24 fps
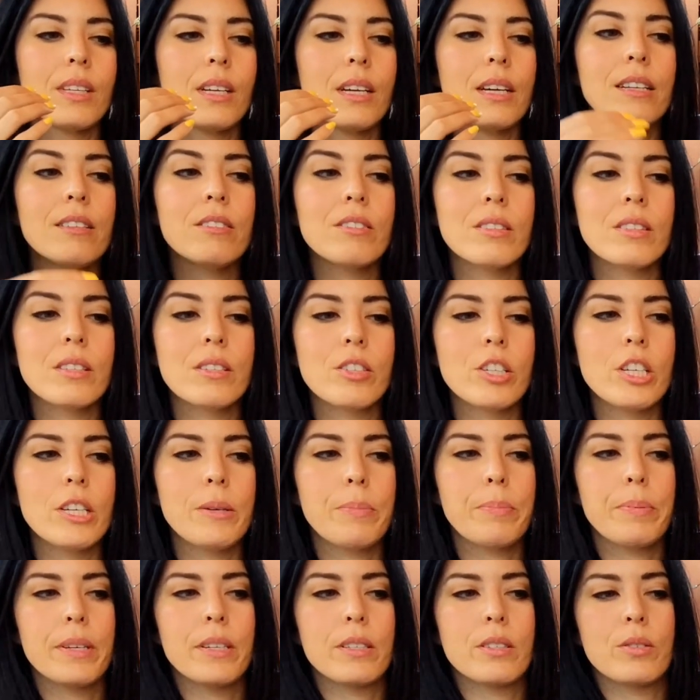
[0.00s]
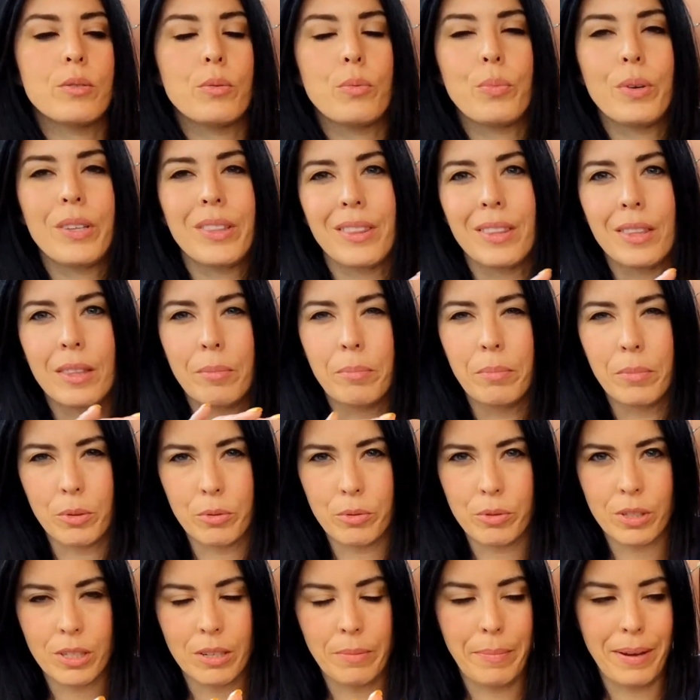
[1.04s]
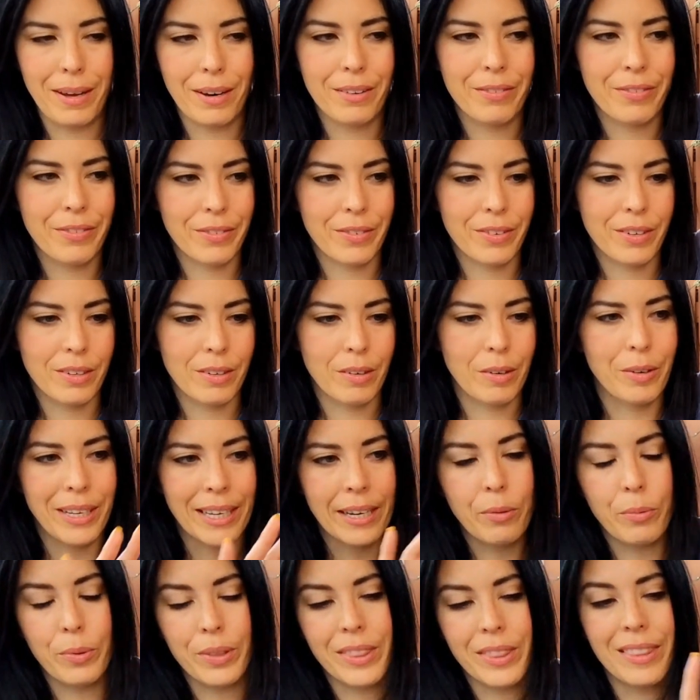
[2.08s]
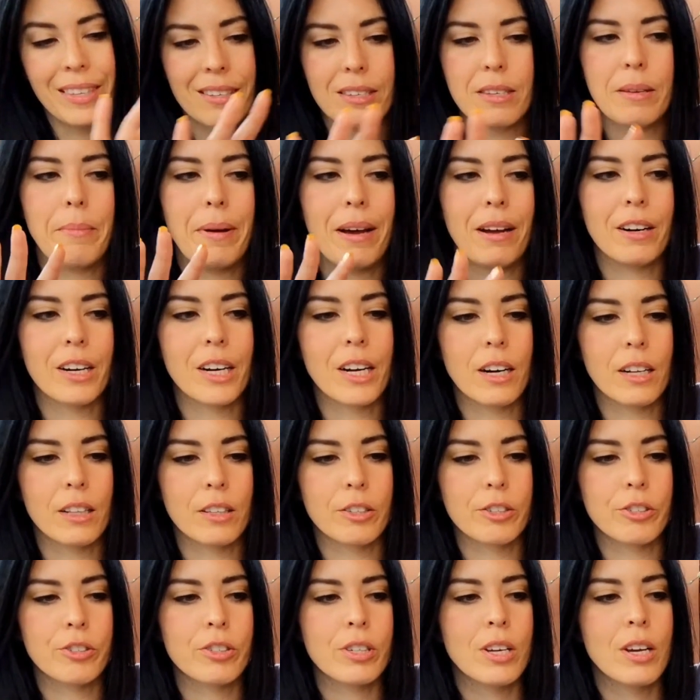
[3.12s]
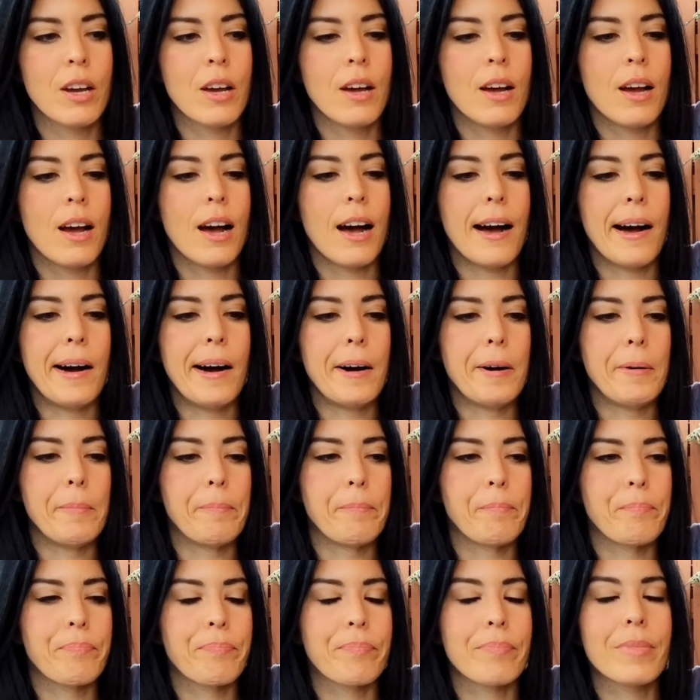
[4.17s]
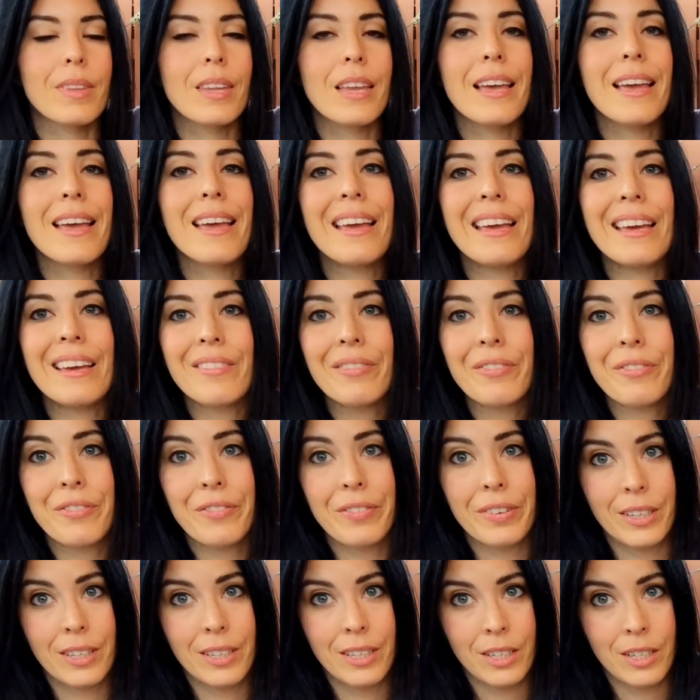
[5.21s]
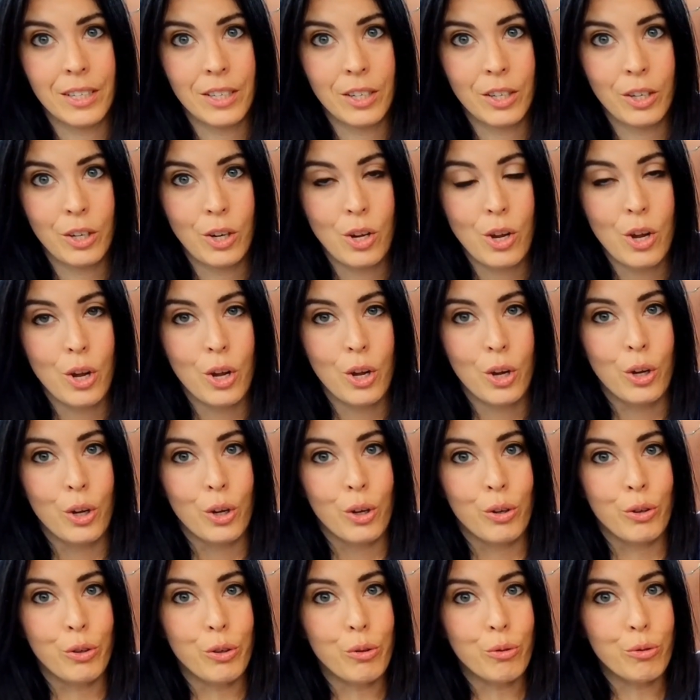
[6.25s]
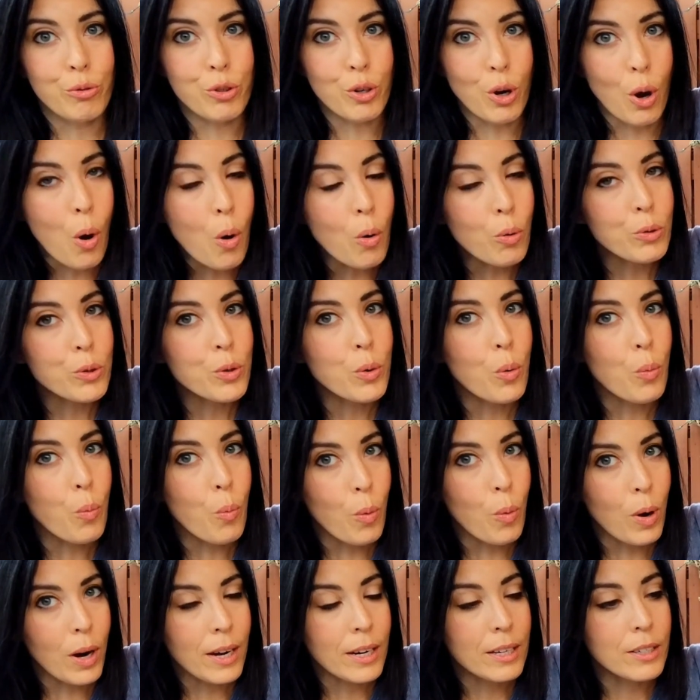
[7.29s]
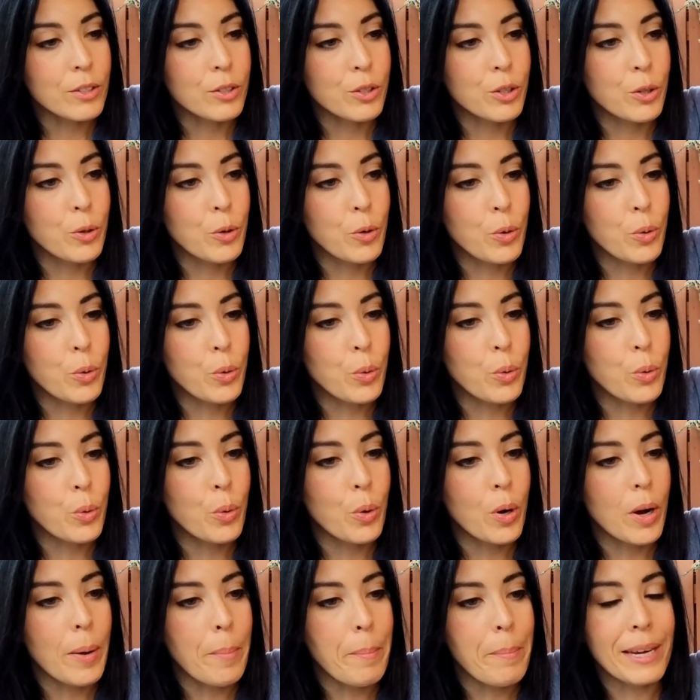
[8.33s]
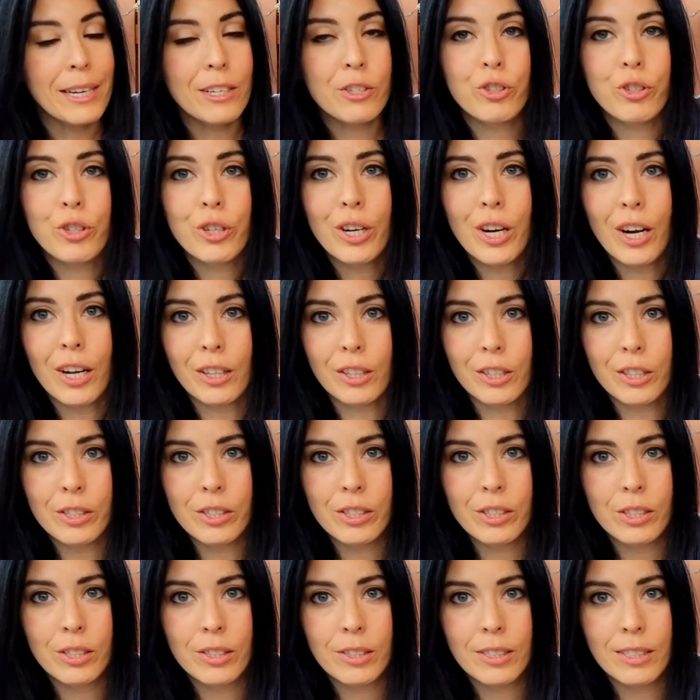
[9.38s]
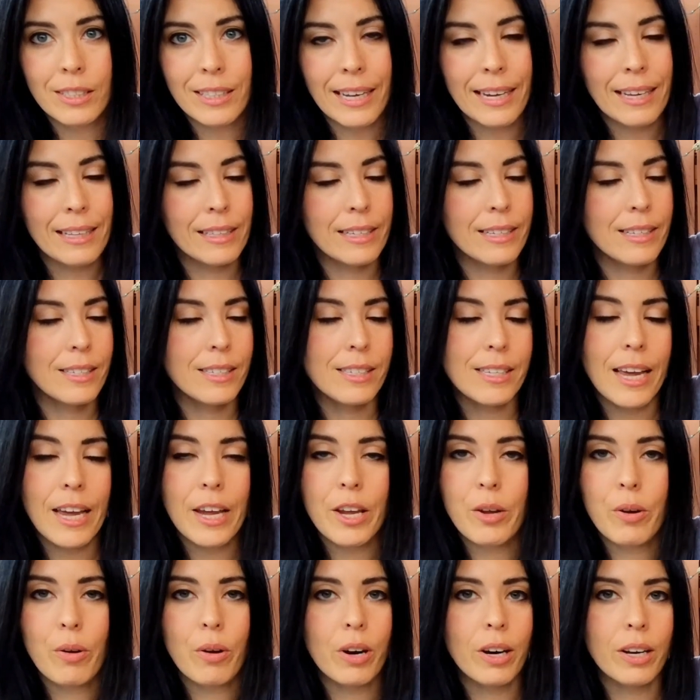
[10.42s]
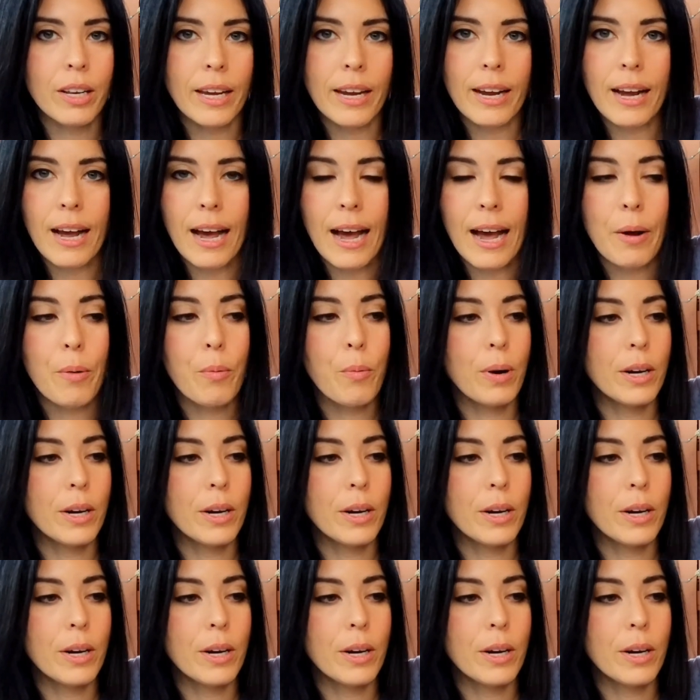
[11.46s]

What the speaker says: It's the cheapest with the most amount of, or like with this amount of colors. If you don't want to mix your colors, like let's say you are like, I